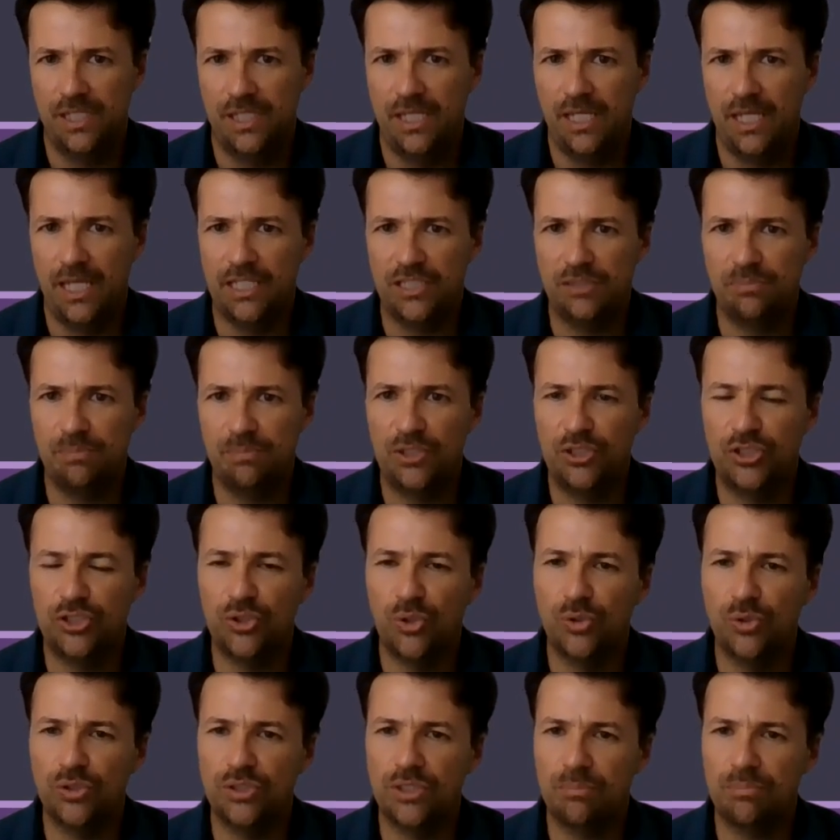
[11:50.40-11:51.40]
It's been
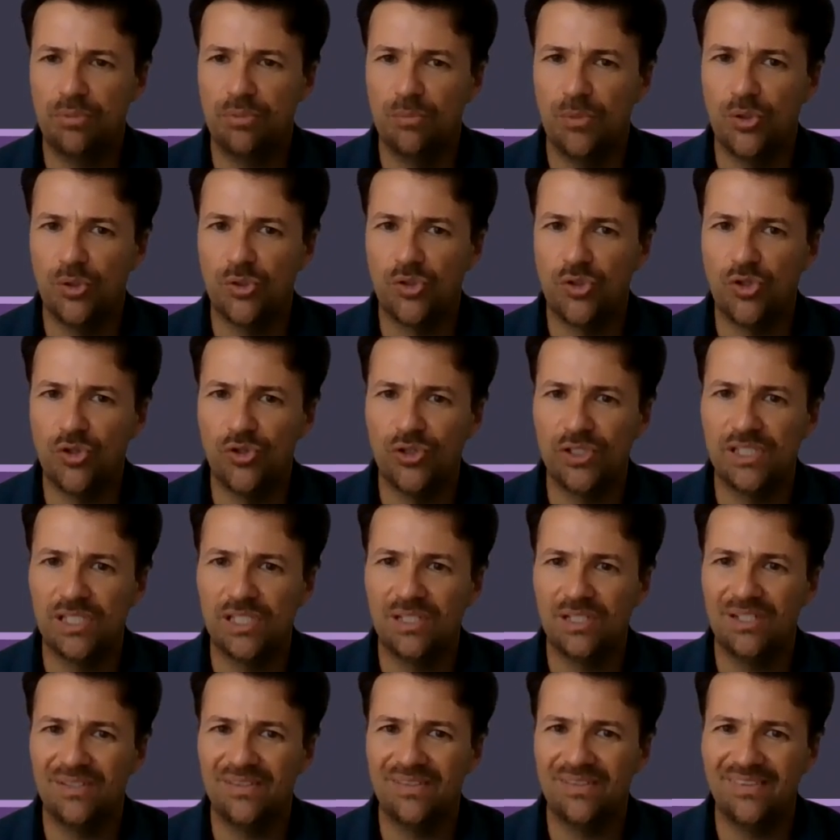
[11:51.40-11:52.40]
shown to promote
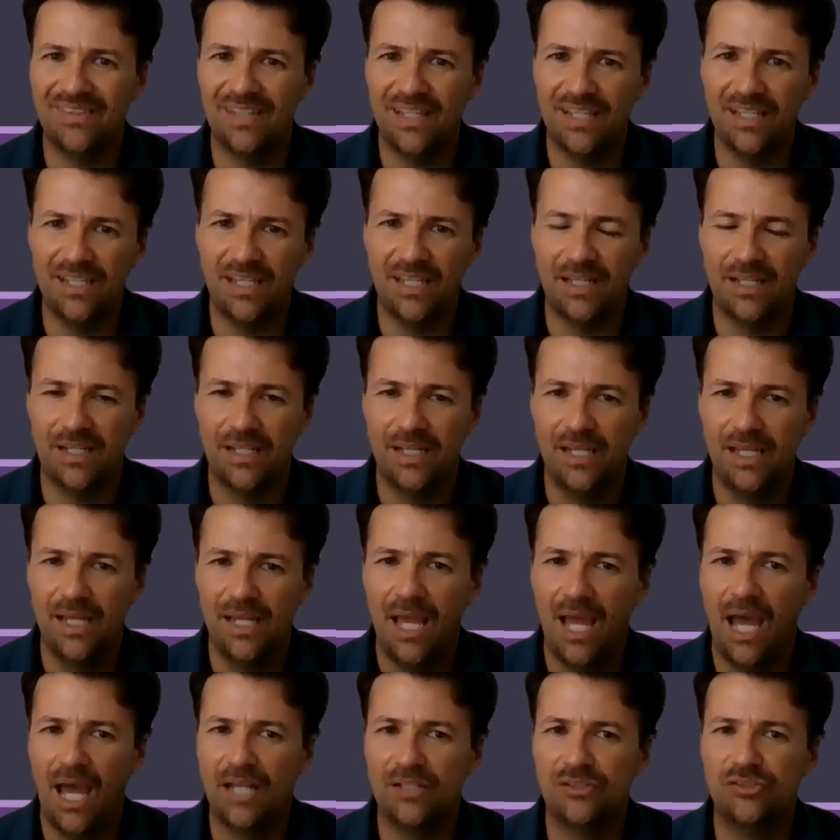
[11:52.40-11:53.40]
critical thinking
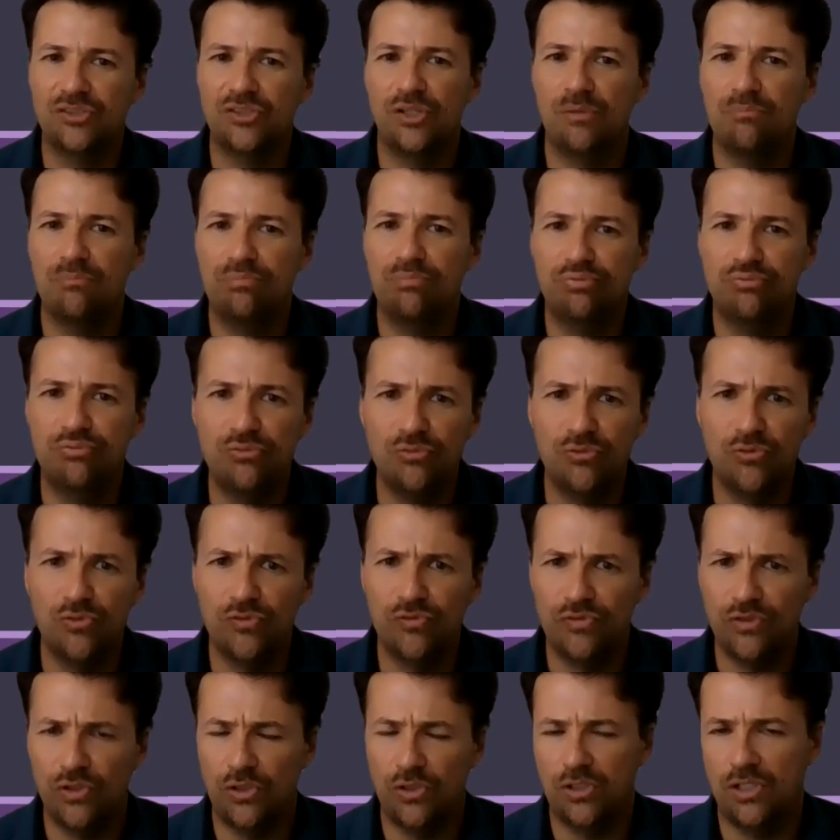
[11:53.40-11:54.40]
and to
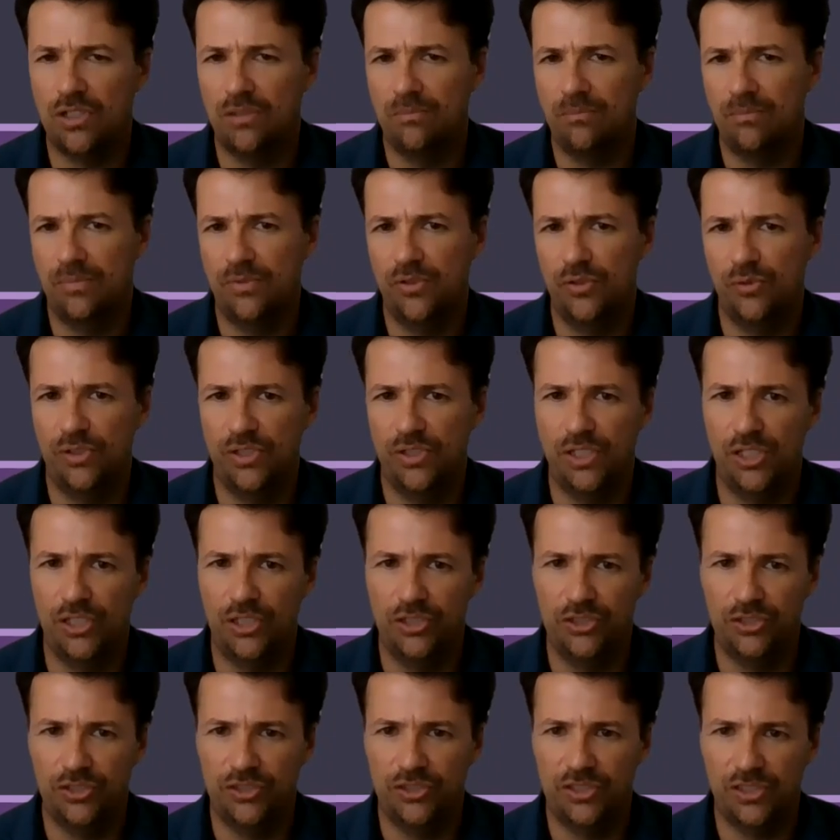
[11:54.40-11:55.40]
improve your
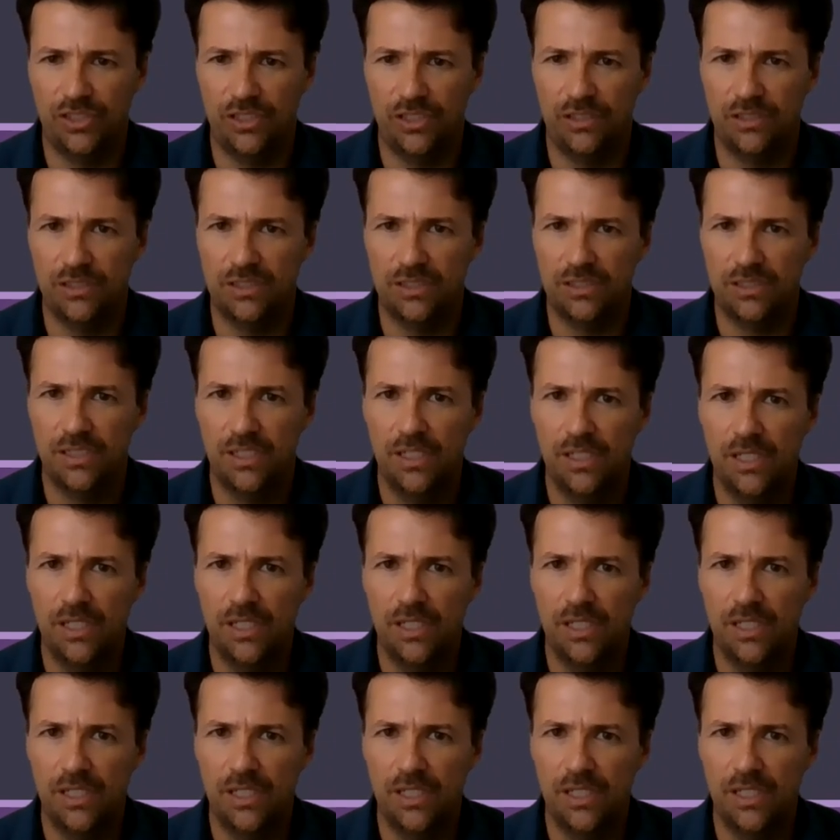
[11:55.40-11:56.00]
communication skills.